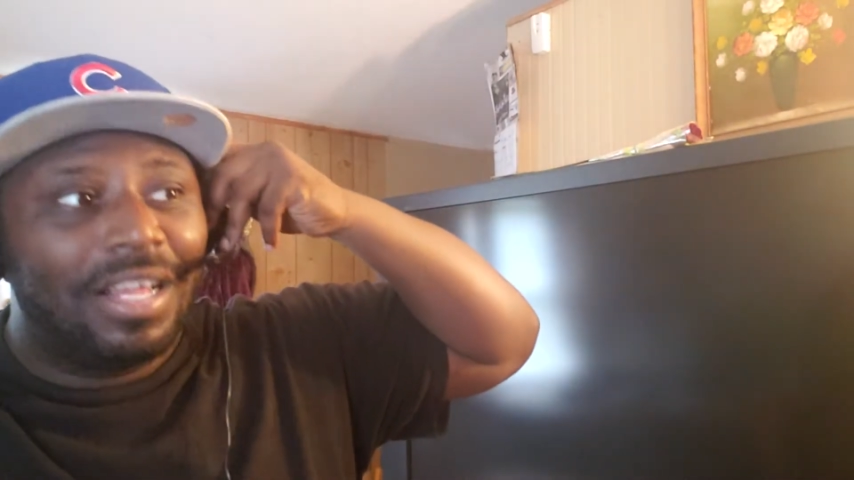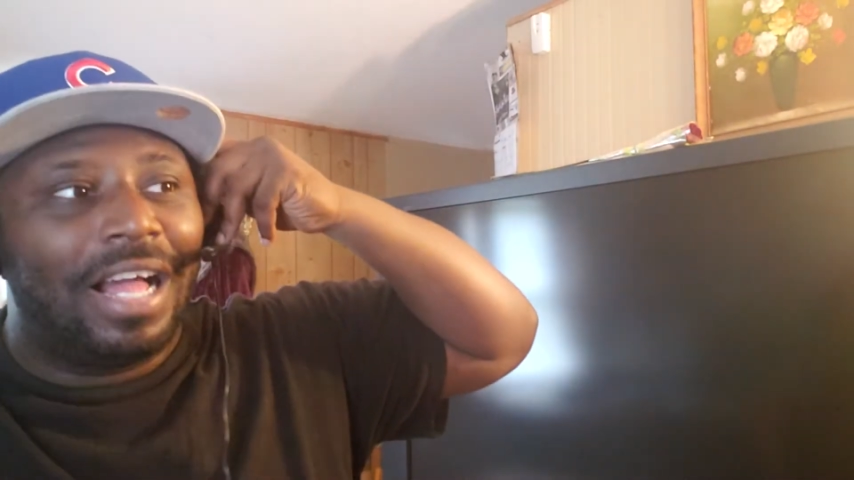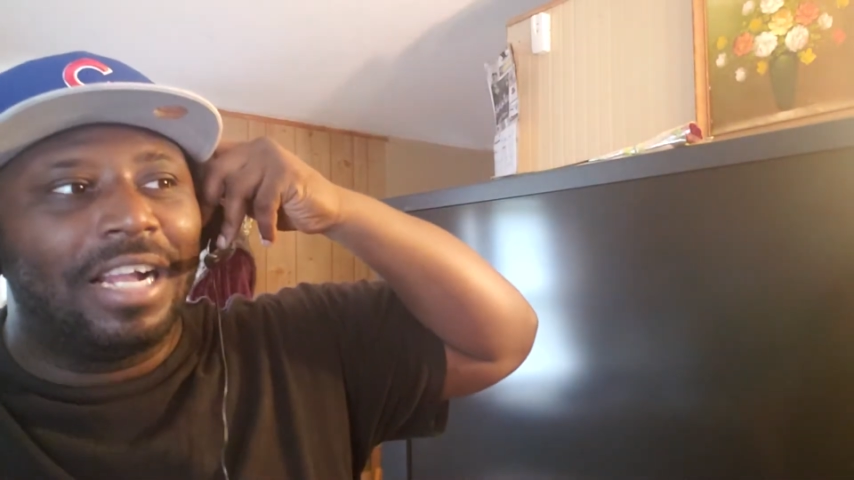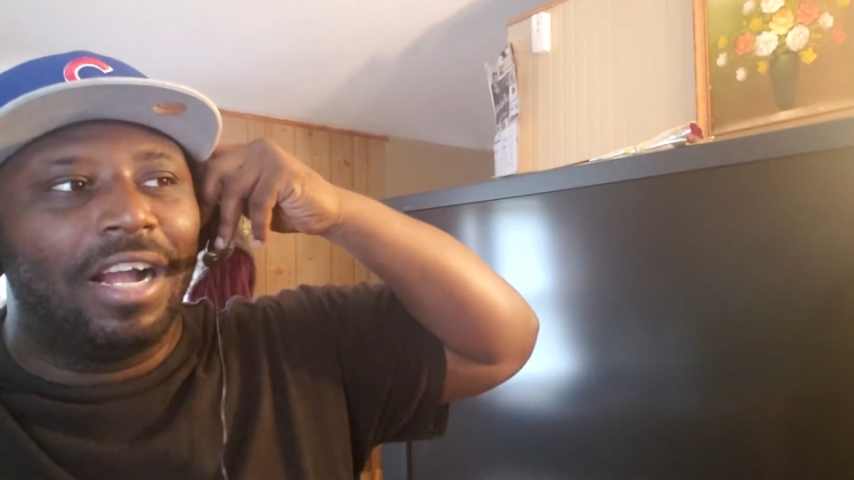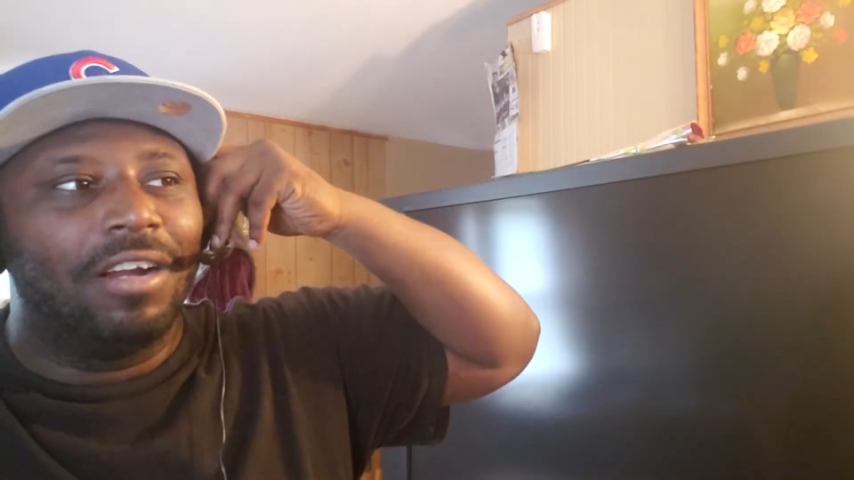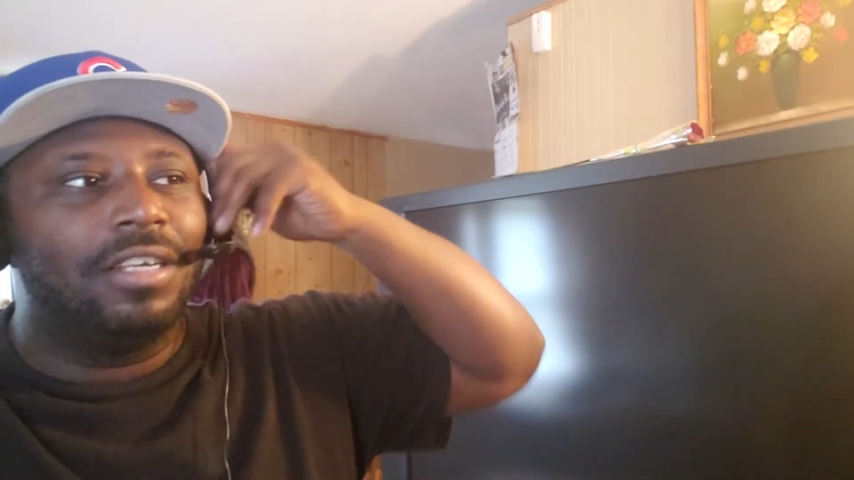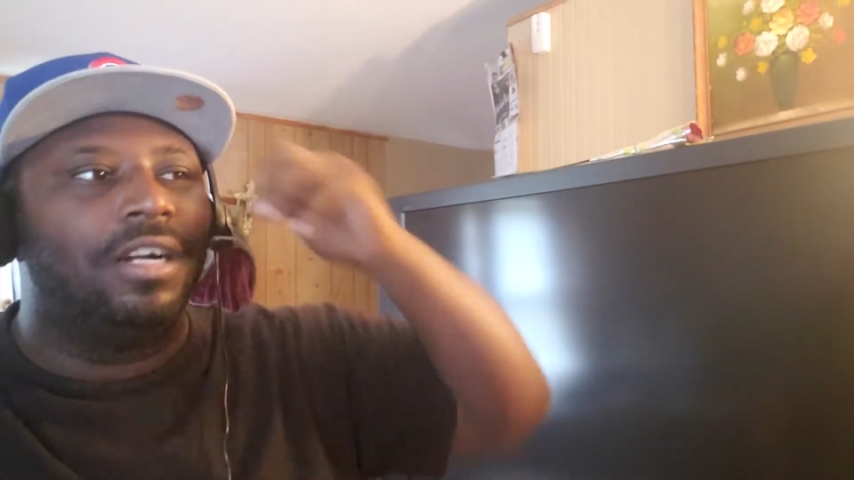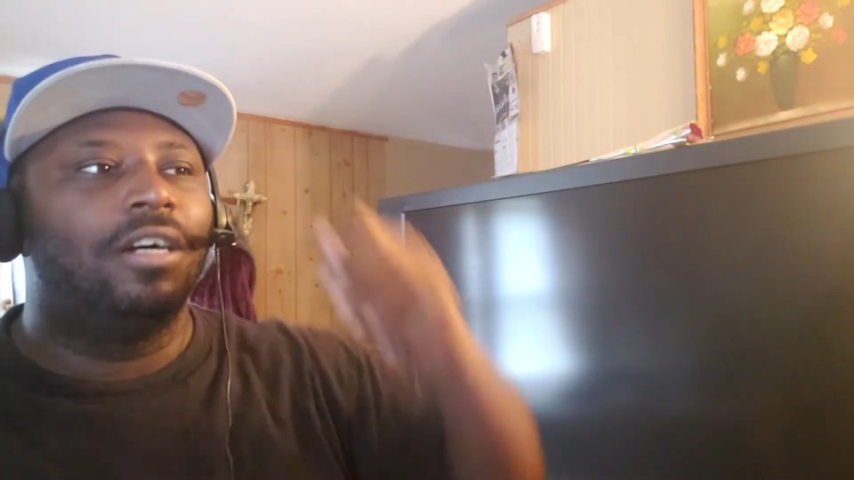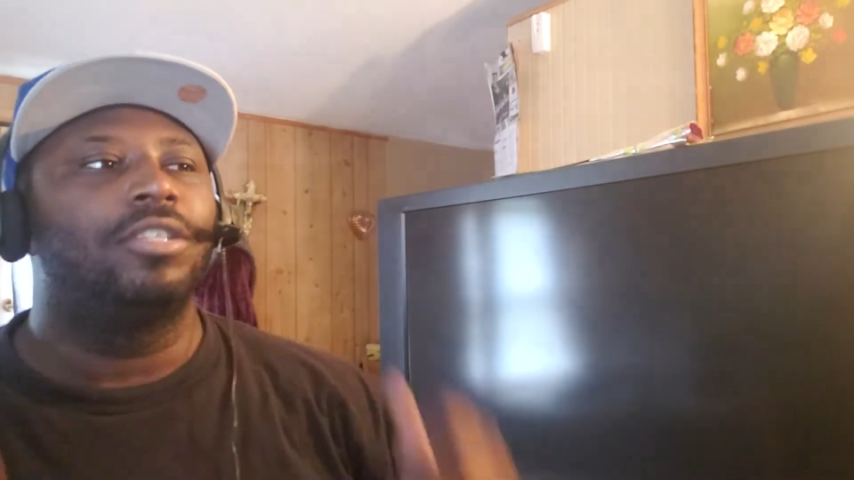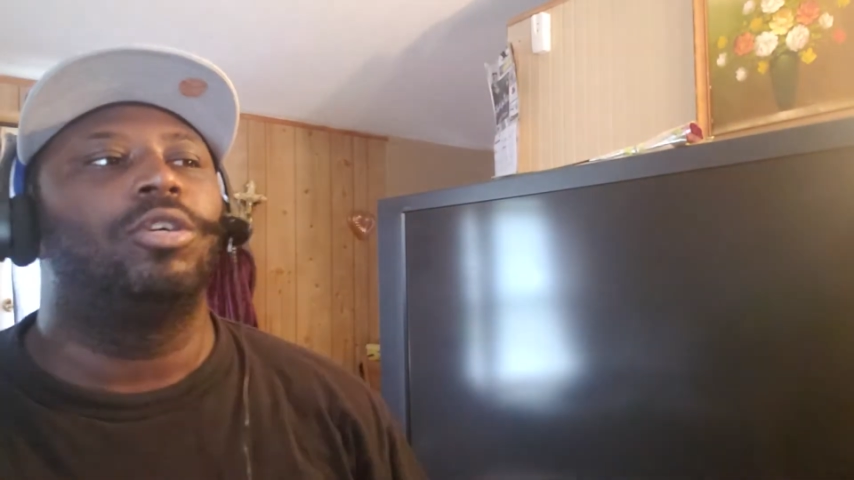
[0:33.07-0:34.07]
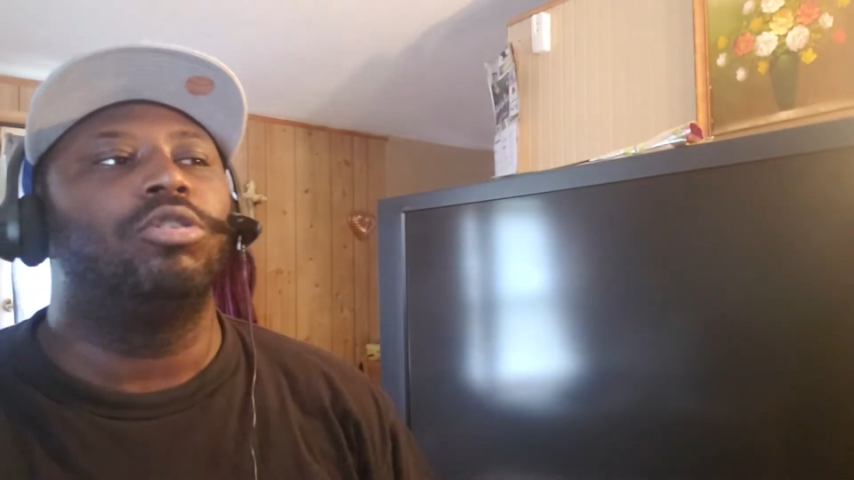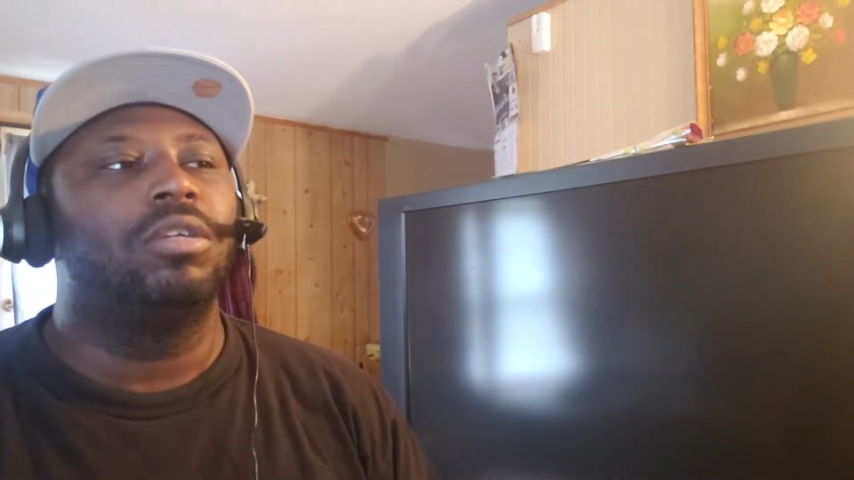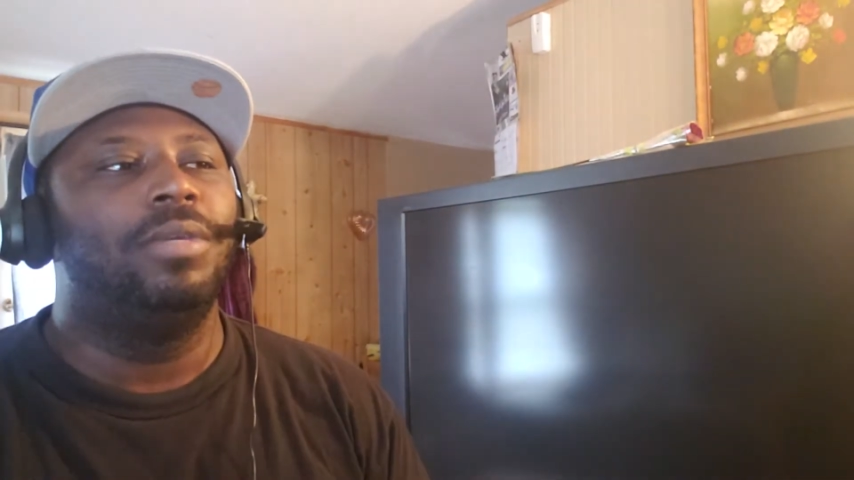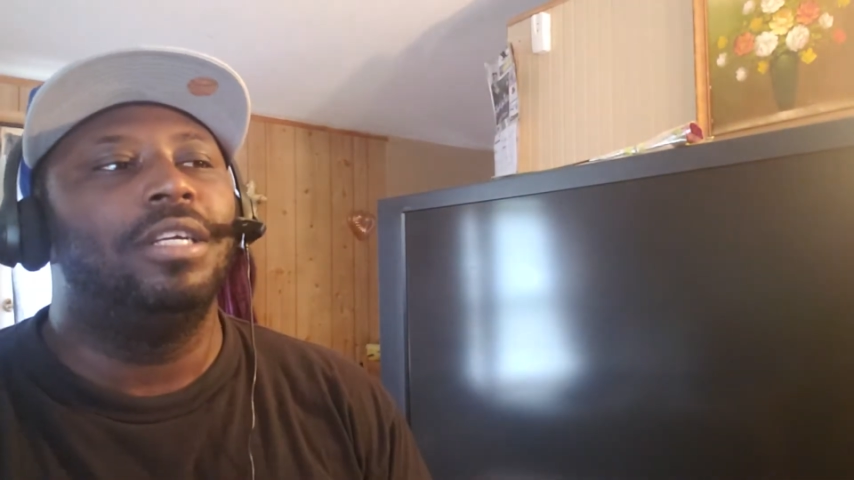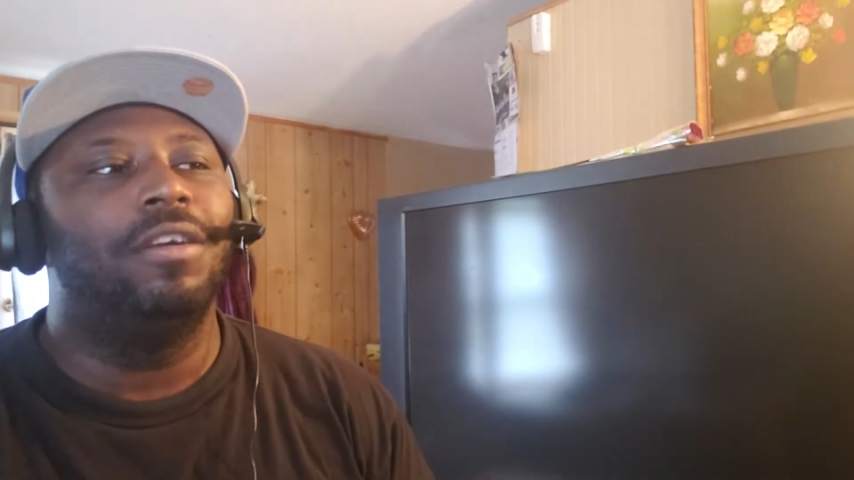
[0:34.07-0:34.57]
I got her social
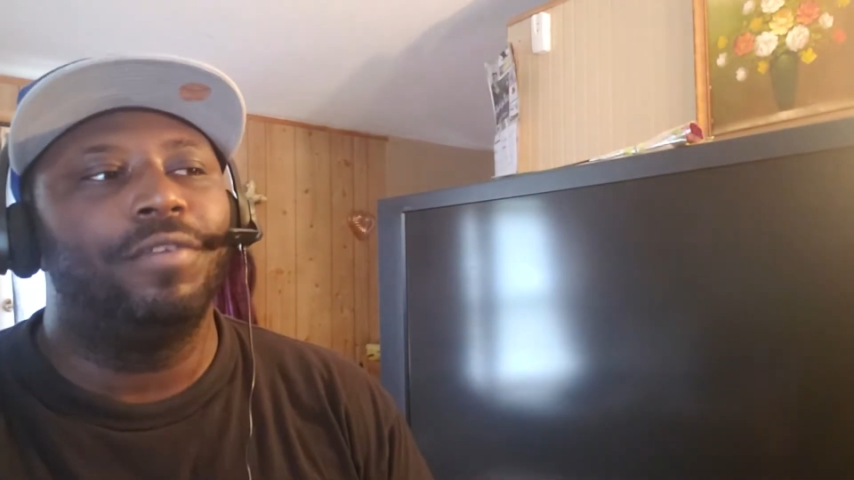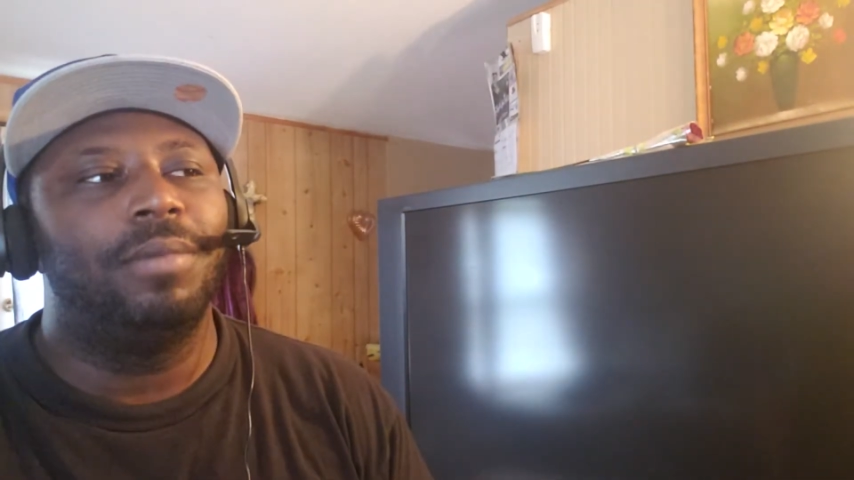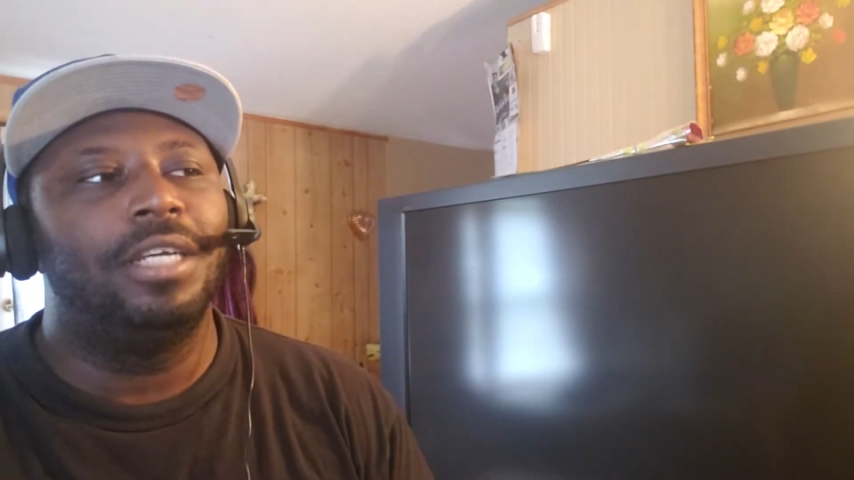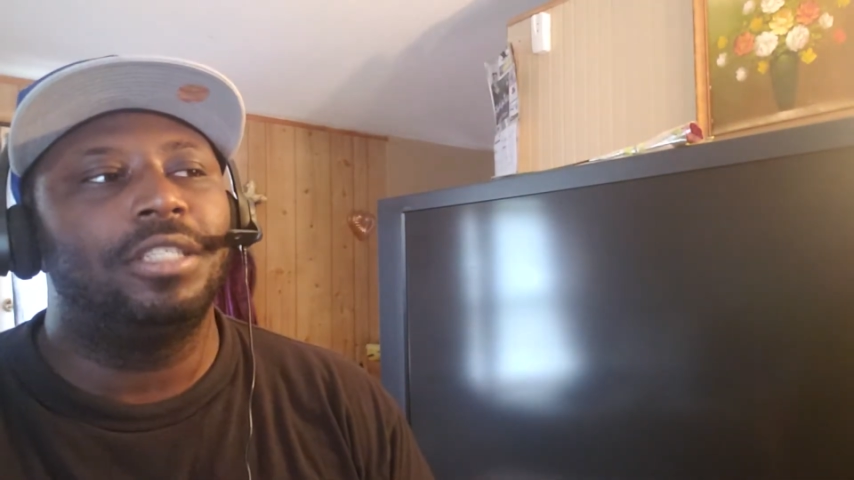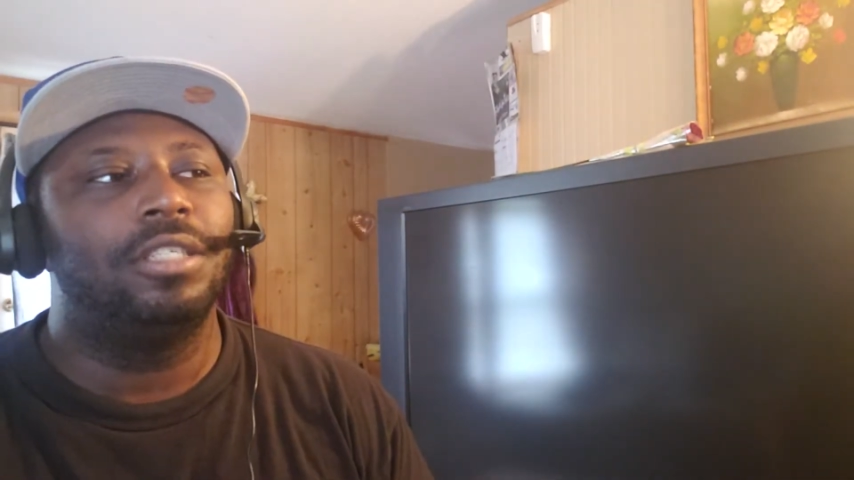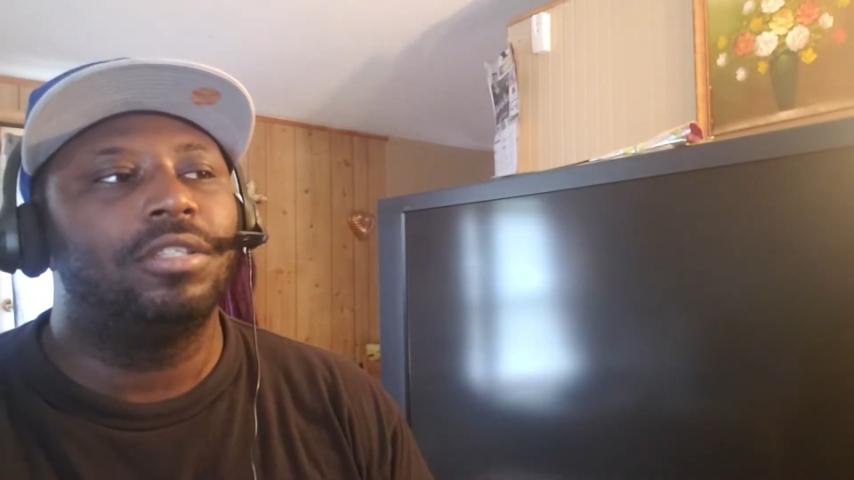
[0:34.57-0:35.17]
media information,